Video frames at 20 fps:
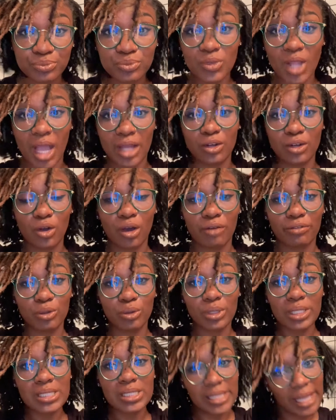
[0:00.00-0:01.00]
I don't know if you
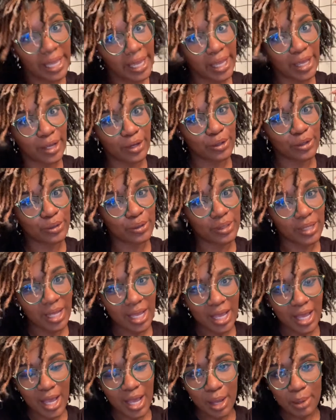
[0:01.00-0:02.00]
can tell,
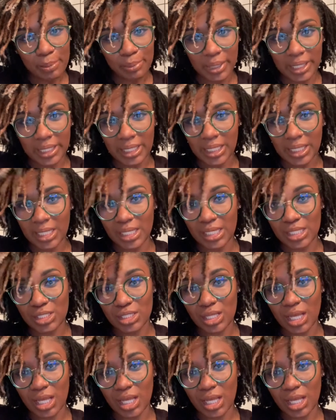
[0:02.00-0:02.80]
but it is